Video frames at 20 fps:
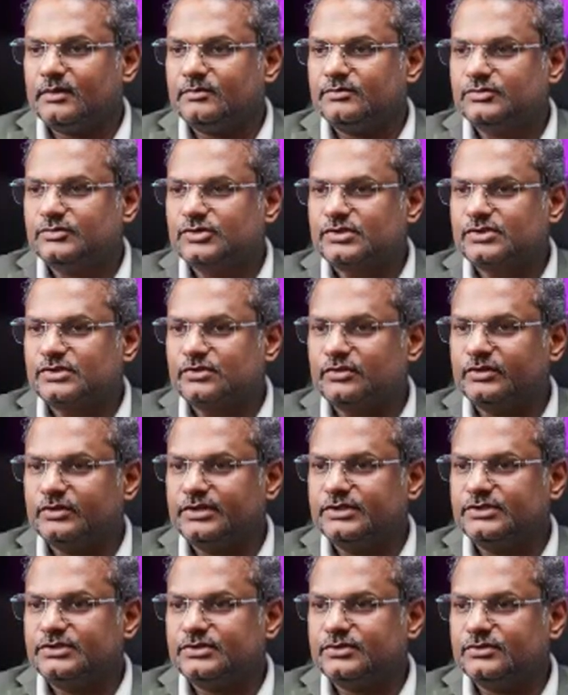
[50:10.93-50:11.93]
And I'm
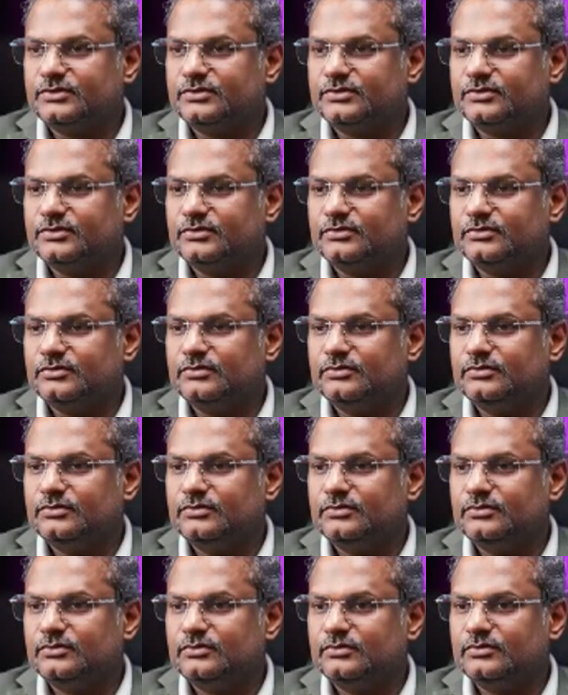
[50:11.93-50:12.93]
just going
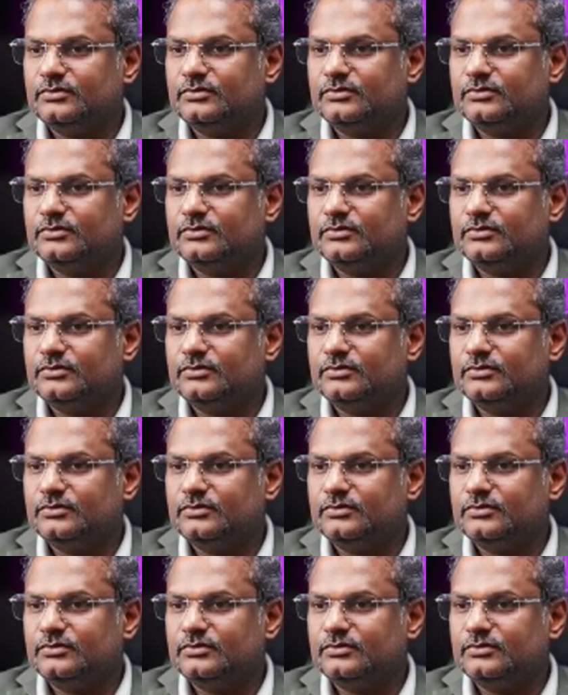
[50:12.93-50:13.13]
to